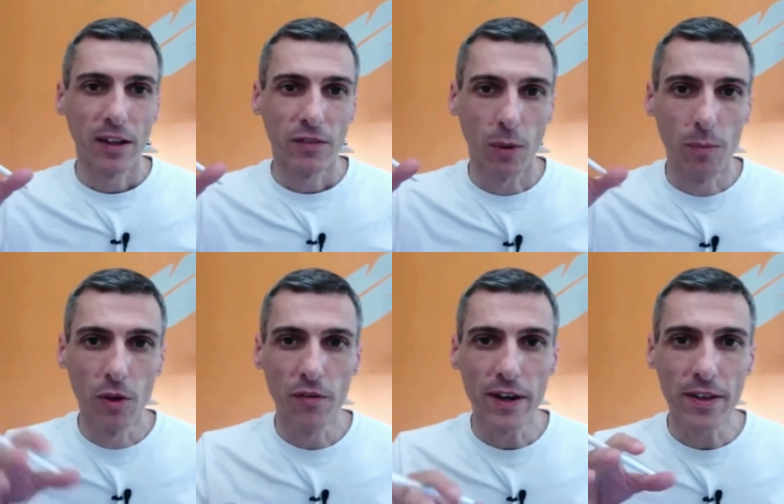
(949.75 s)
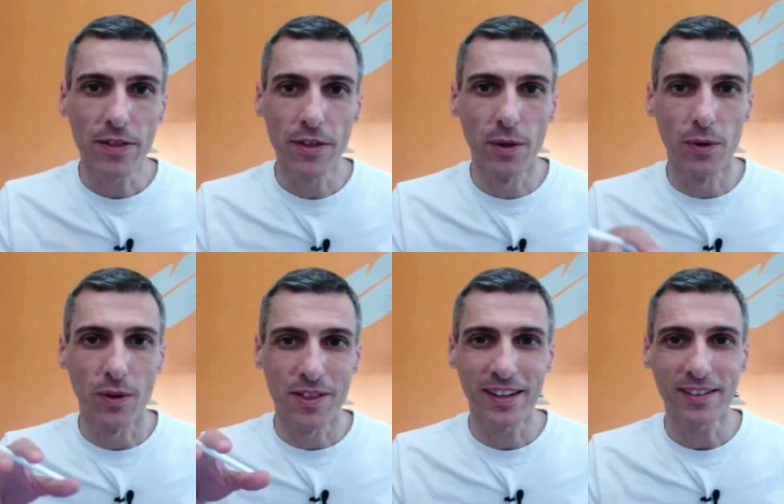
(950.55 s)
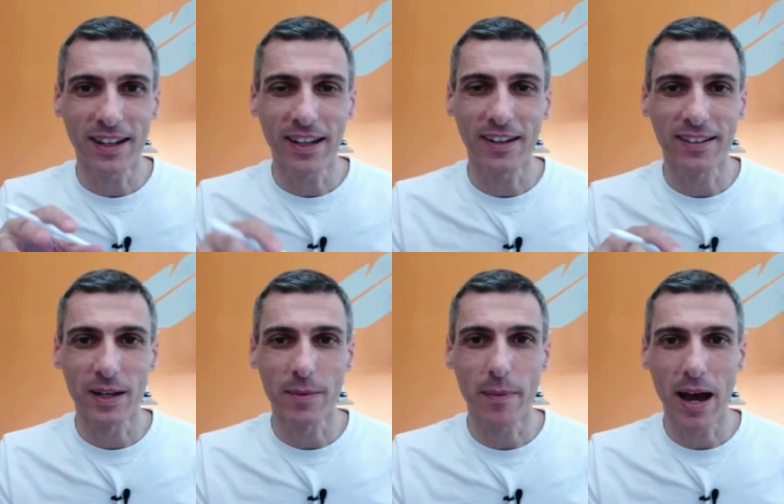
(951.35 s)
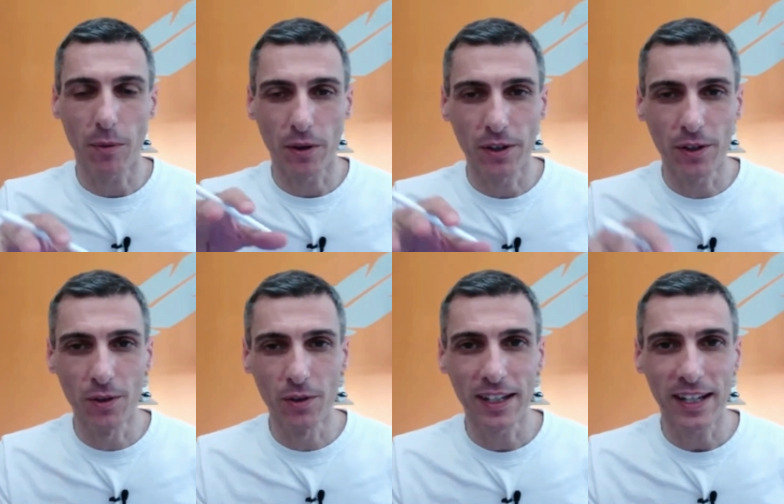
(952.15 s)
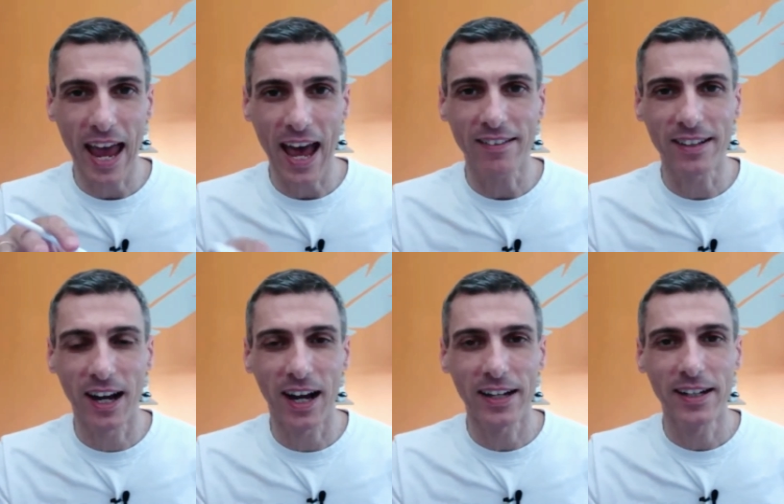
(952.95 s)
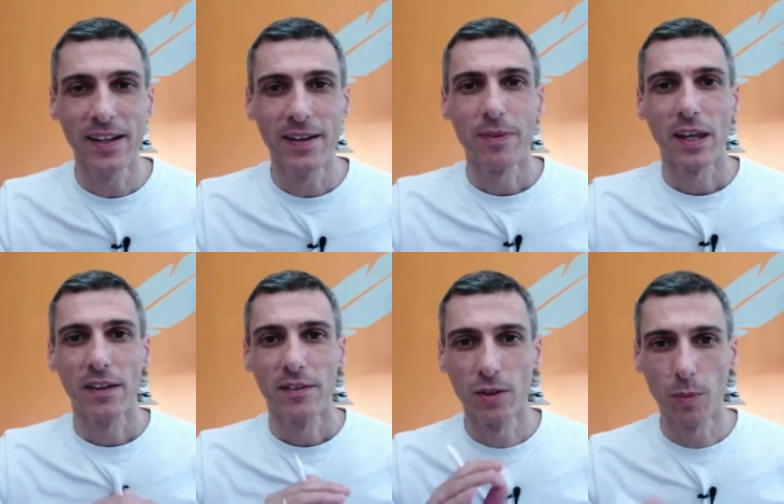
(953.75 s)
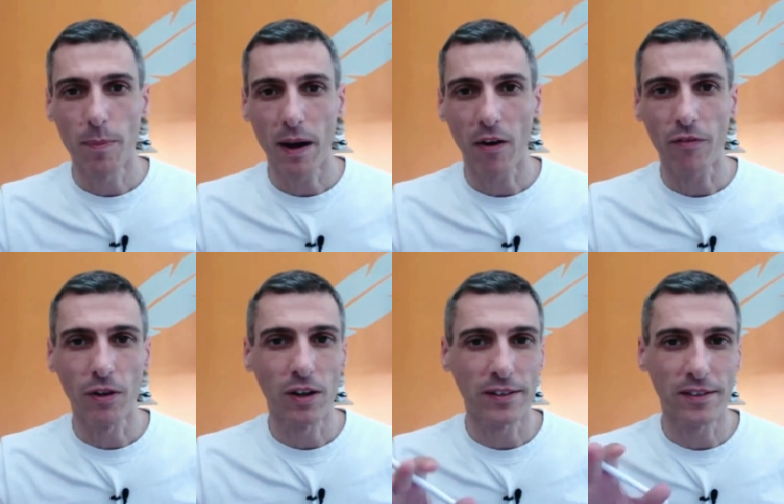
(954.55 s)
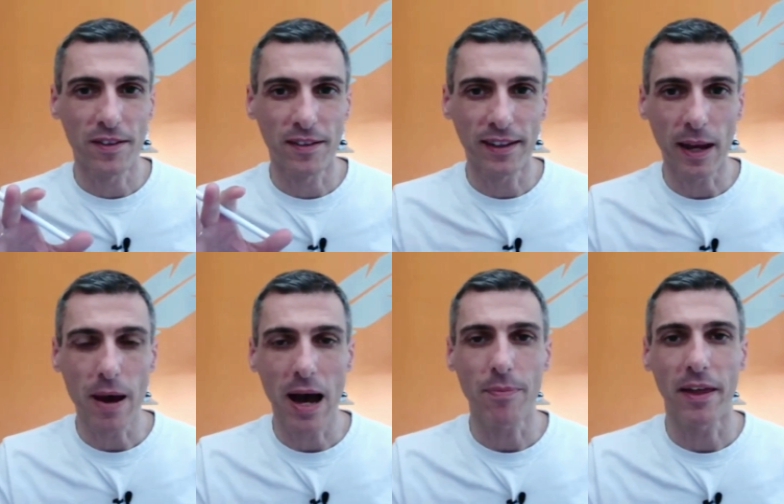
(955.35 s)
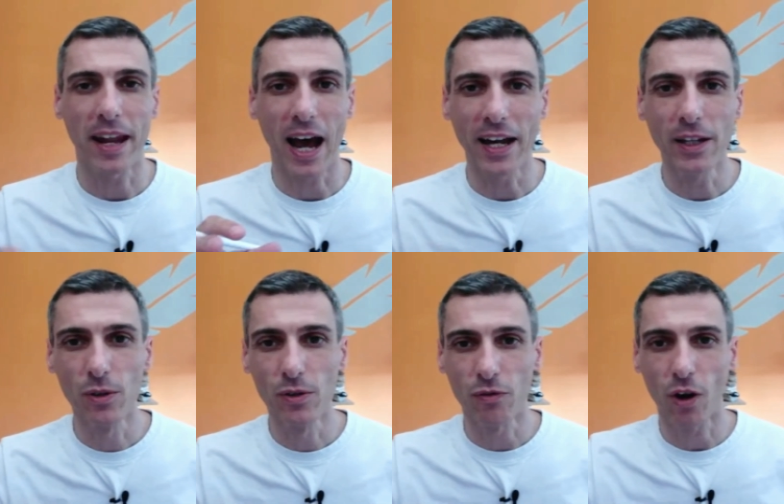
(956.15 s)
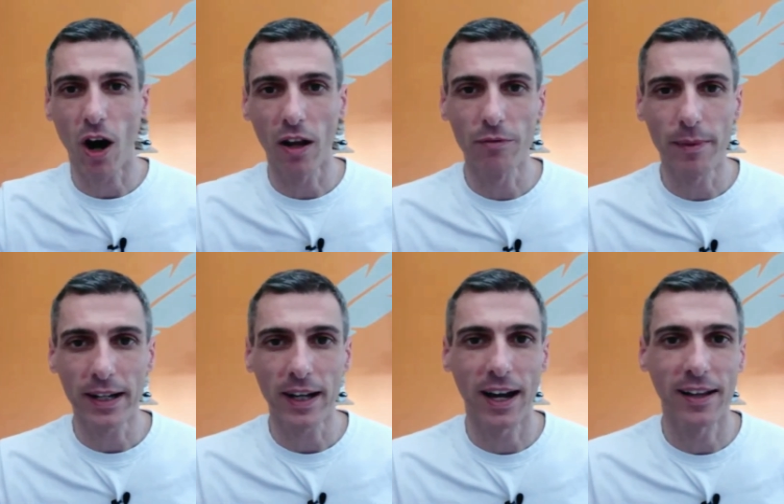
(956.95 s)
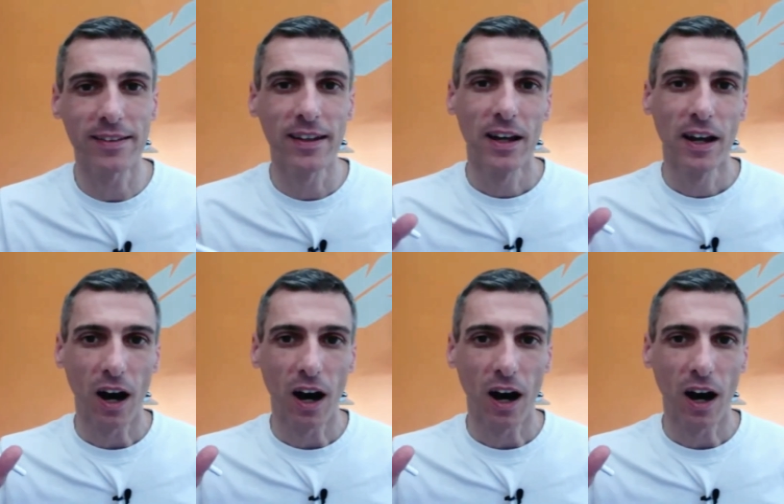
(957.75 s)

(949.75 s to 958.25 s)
So moving through this little sleep map or using it as a guide, super powerful. It's the same map that I use for all of my clients.